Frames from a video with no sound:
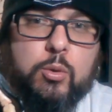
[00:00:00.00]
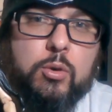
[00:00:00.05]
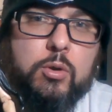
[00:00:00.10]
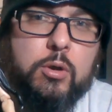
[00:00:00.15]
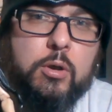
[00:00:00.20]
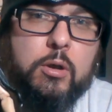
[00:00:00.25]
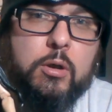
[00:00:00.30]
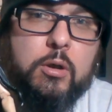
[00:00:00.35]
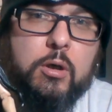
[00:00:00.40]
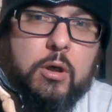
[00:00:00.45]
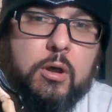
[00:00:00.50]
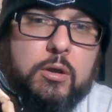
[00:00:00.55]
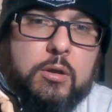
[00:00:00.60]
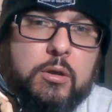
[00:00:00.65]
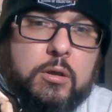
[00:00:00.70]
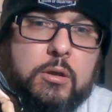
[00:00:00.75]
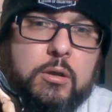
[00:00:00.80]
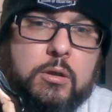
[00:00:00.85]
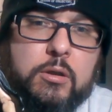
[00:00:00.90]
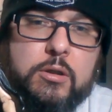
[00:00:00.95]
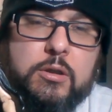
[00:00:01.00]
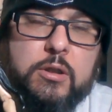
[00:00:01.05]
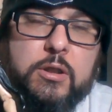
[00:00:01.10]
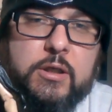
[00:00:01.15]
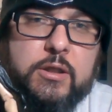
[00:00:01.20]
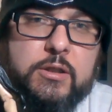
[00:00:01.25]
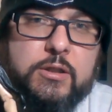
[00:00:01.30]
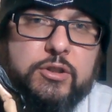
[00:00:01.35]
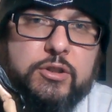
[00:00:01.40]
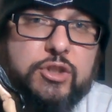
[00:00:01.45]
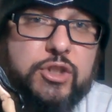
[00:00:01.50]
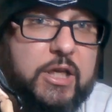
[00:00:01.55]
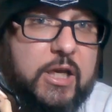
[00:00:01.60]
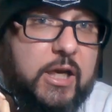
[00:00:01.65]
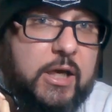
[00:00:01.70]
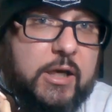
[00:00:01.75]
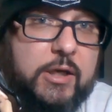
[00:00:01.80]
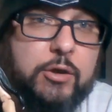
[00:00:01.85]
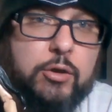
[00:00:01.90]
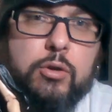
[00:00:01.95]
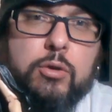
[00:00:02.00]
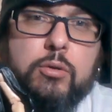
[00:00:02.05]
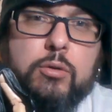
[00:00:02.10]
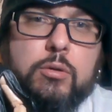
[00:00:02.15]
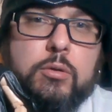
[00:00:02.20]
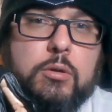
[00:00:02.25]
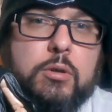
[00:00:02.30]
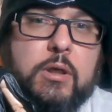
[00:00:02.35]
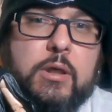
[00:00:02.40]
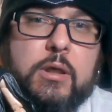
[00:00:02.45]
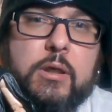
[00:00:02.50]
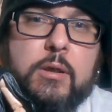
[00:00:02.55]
or are Chicano,